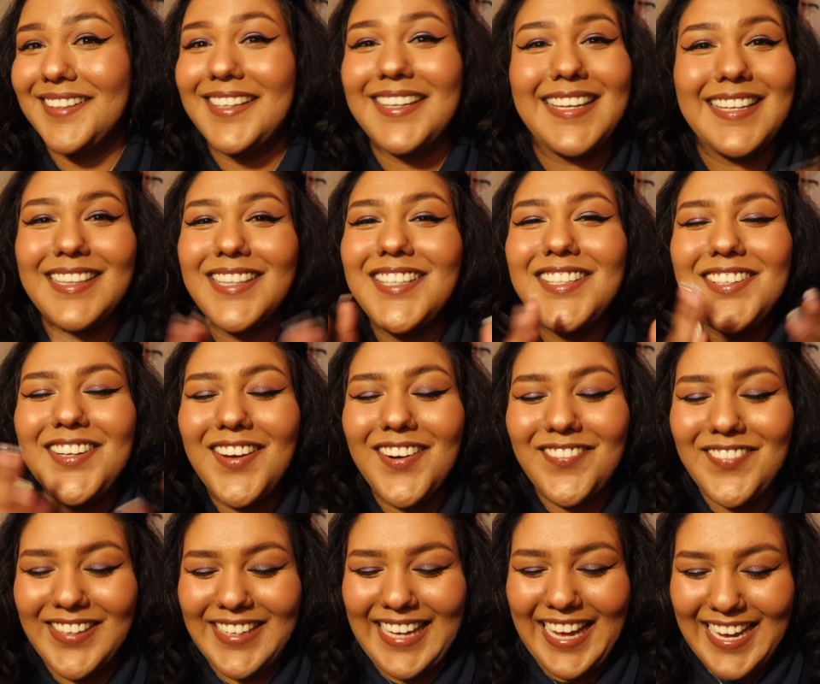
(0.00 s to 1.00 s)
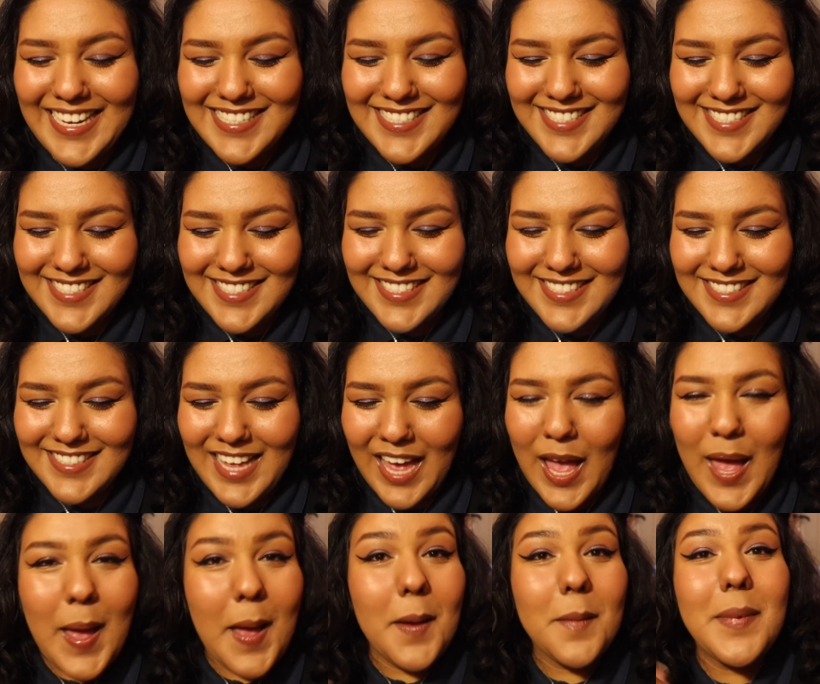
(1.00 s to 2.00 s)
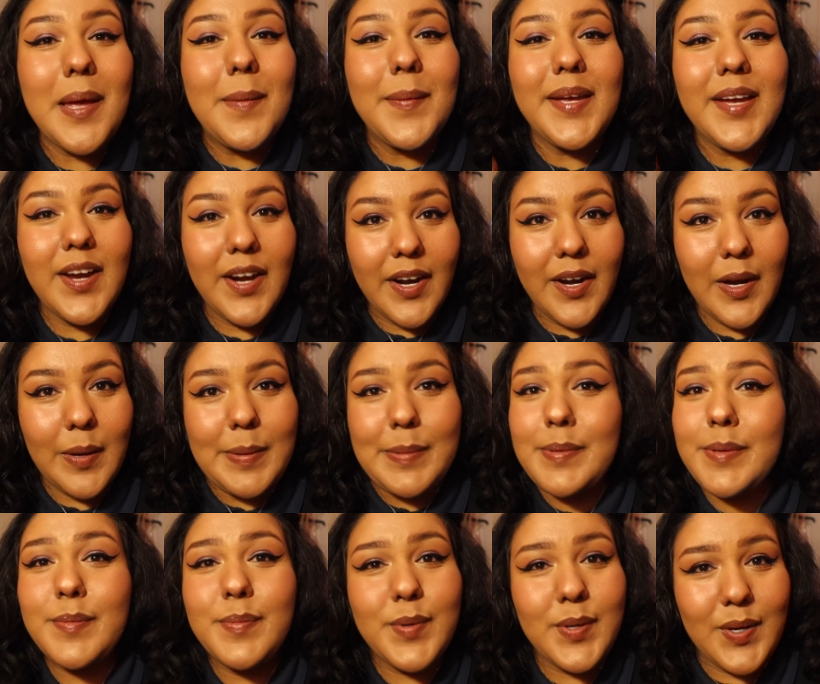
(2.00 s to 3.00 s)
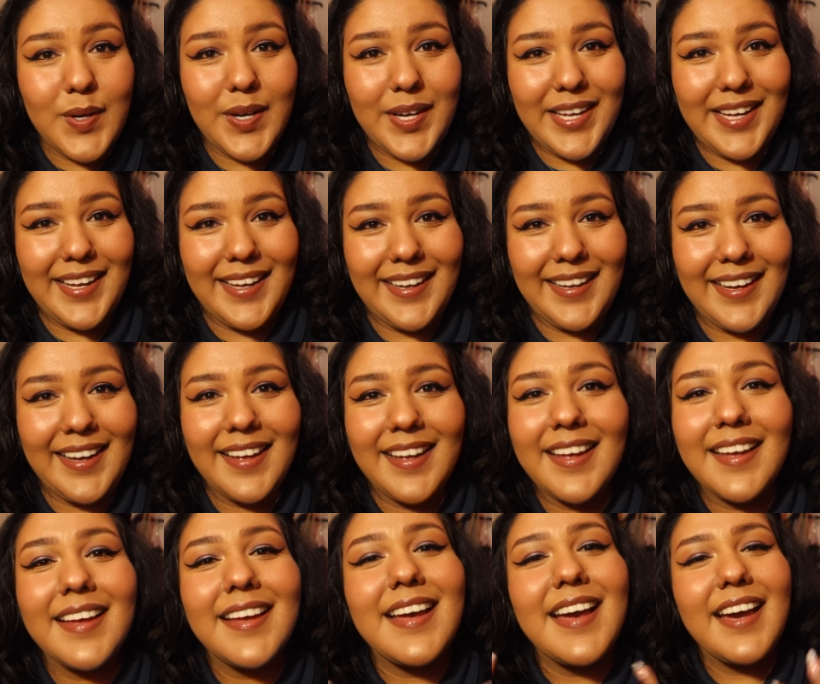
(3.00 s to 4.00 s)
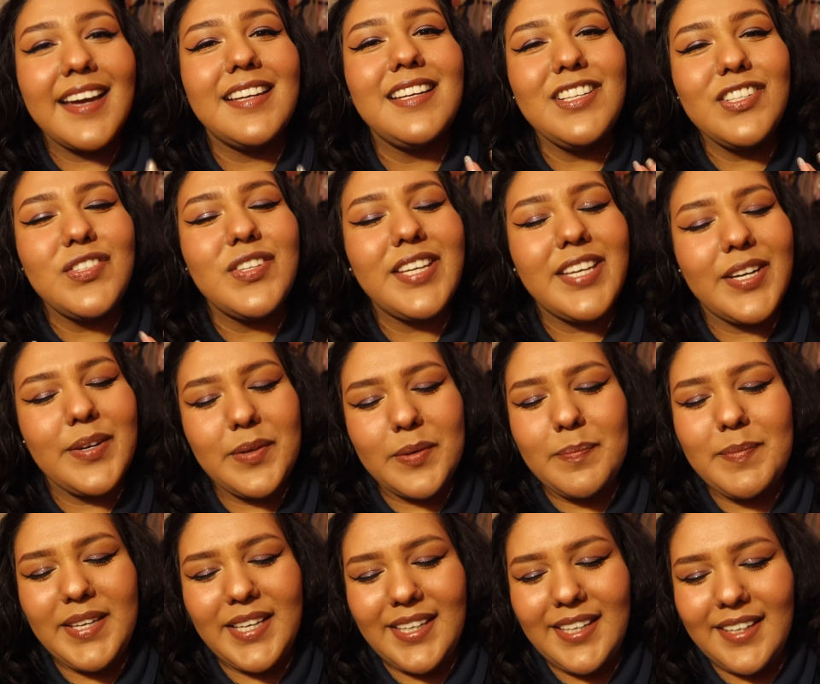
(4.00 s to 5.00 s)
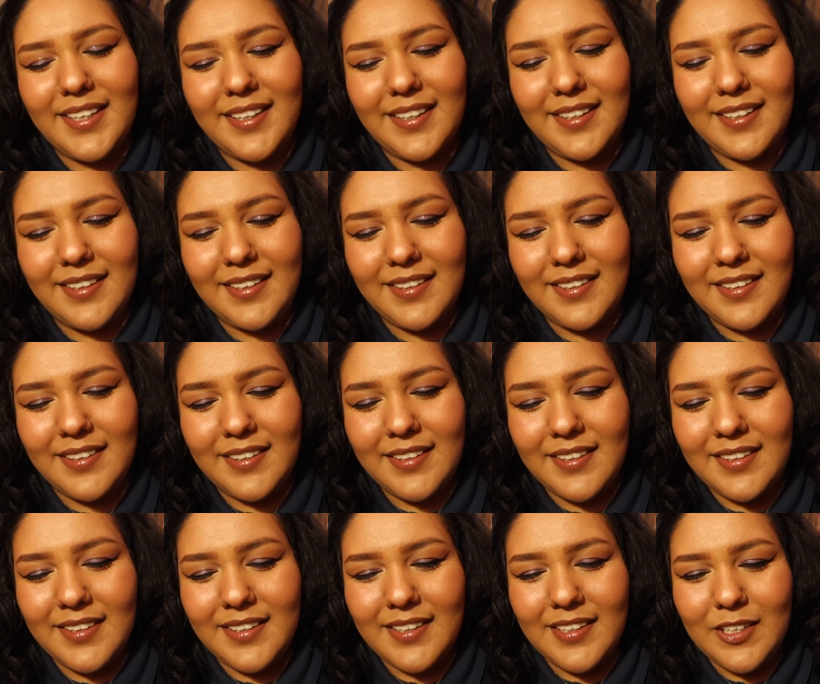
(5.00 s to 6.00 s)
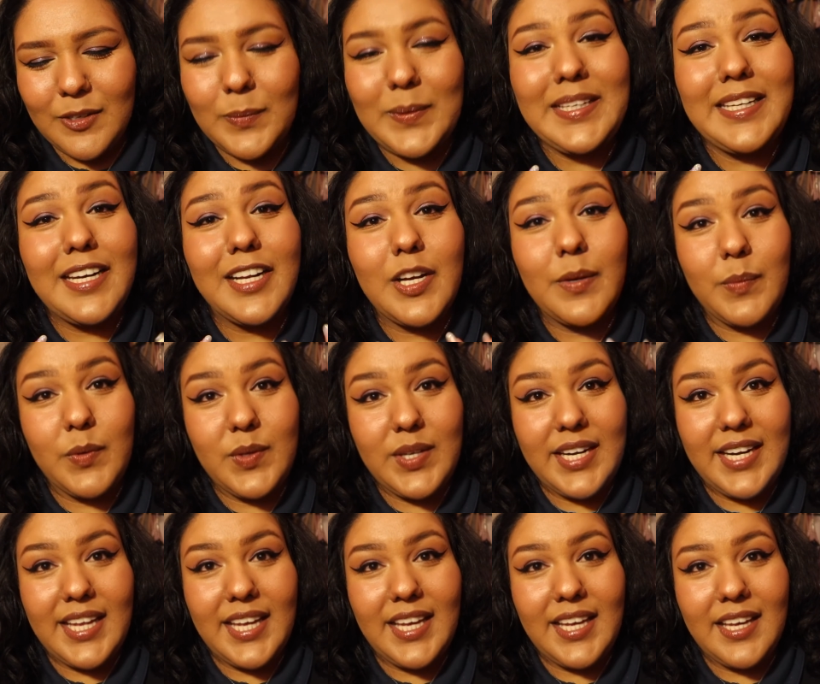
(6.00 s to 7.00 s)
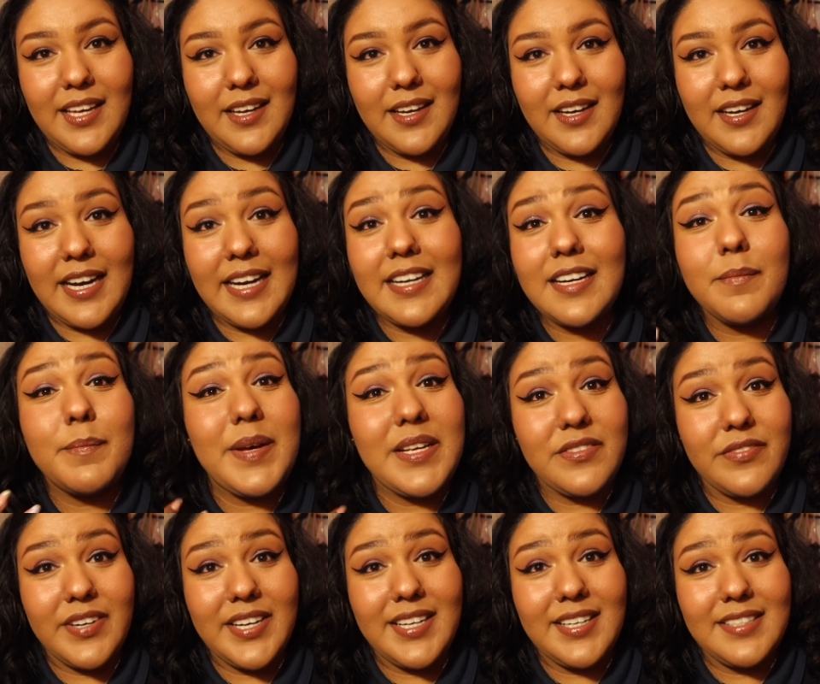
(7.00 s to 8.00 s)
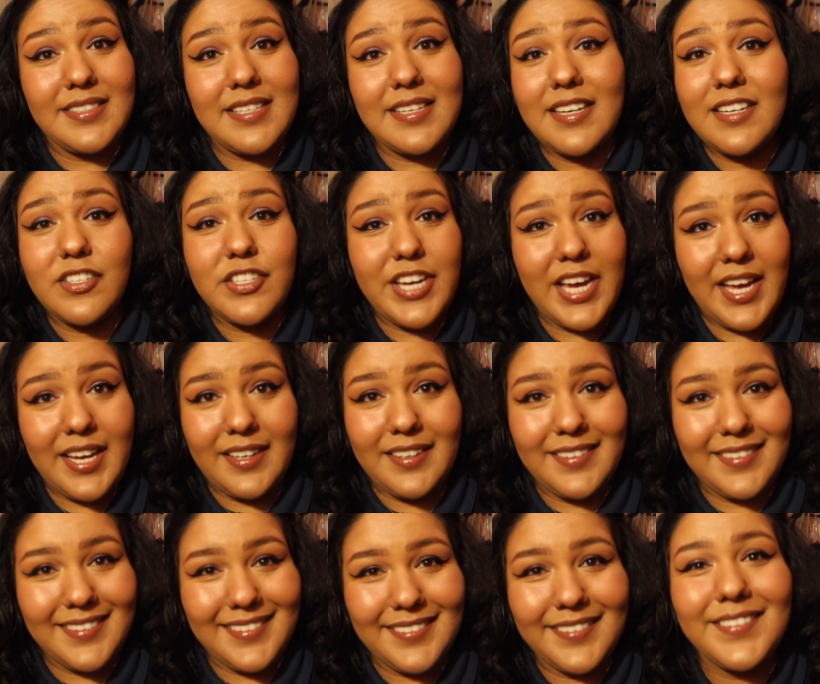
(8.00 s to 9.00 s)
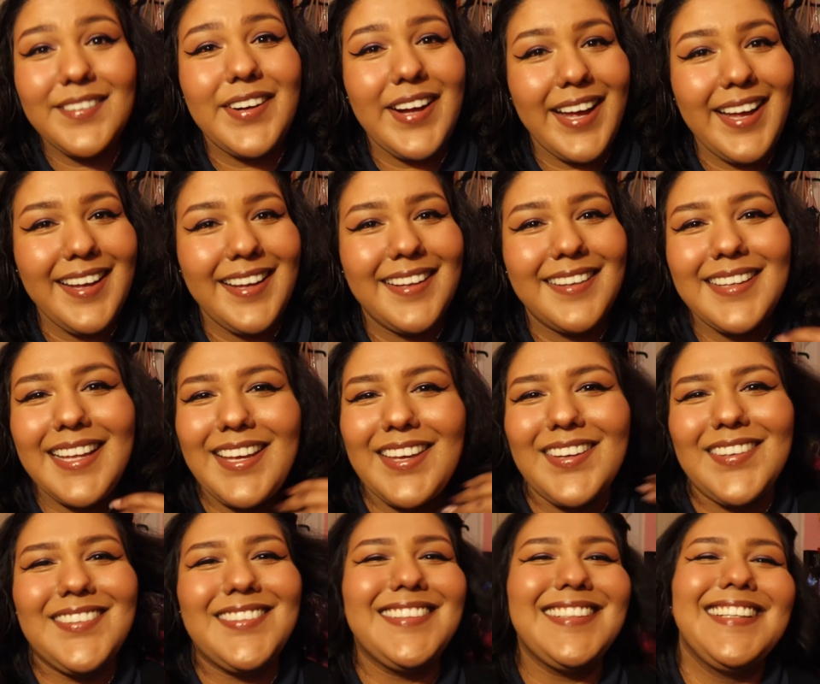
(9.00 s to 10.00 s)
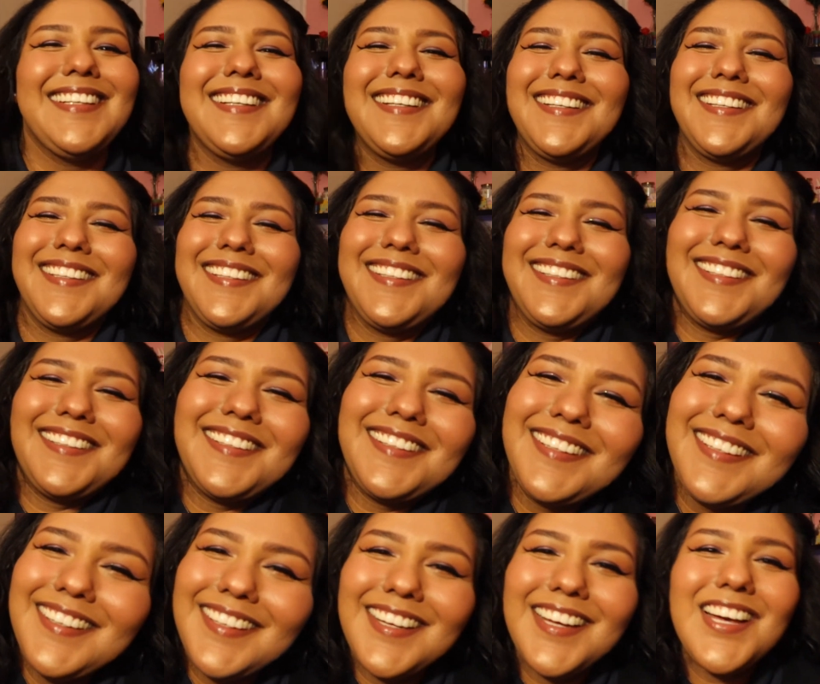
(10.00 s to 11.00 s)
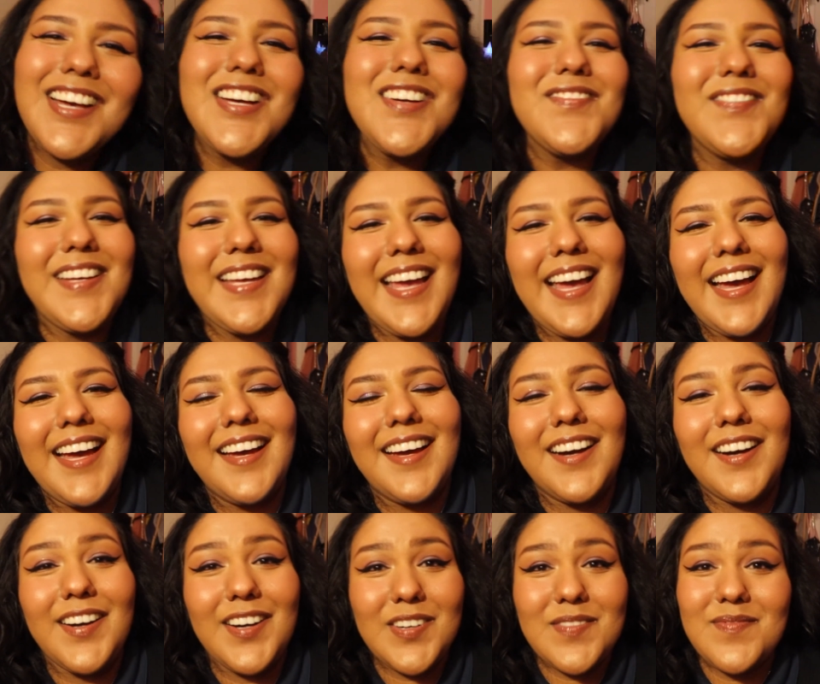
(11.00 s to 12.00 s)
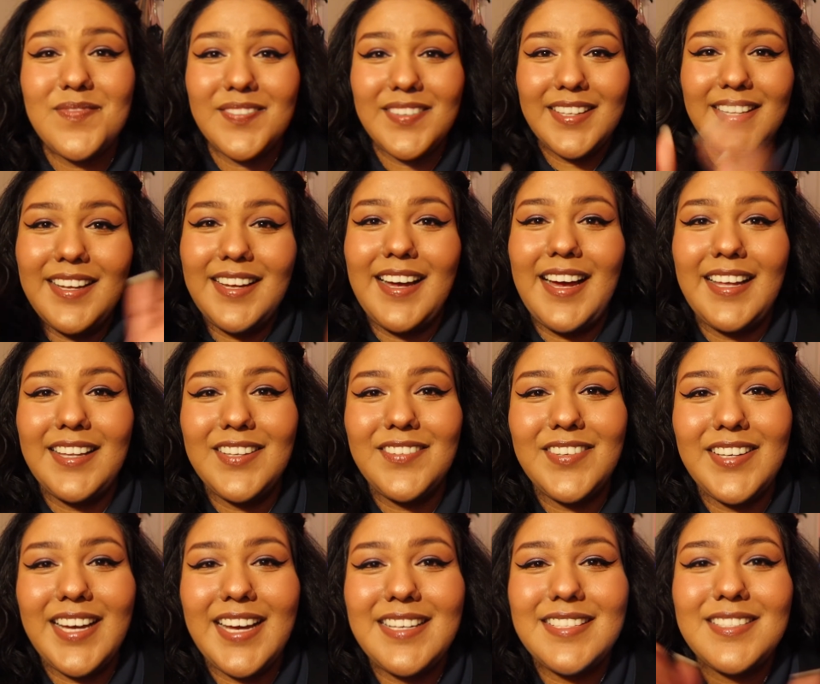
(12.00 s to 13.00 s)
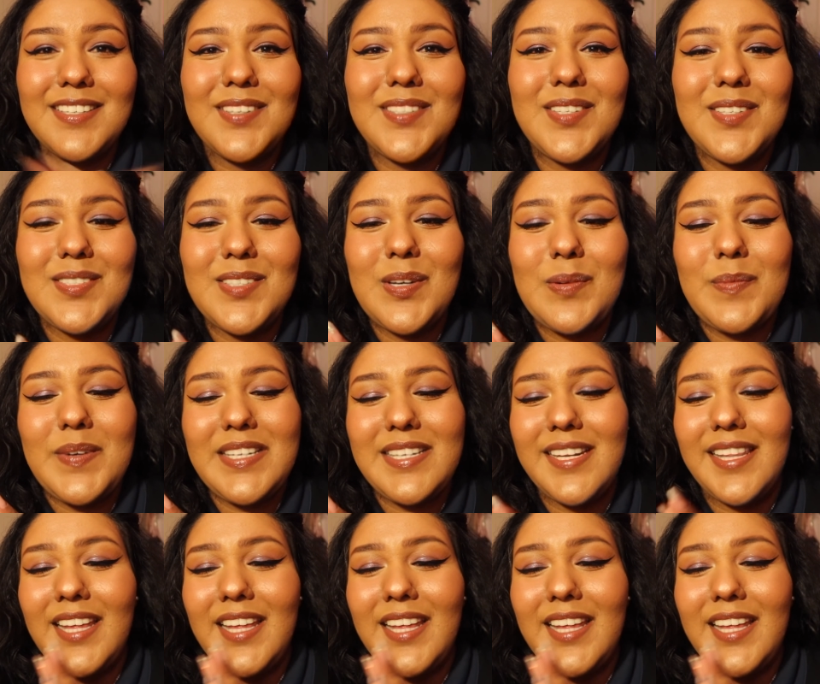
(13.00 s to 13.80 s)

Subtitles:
Get the notifications, baby girl, baby boy. I need you here with me. We need a community. I need best friends. I need a chat. Okay, thank you. But yeah, I love you guys so much.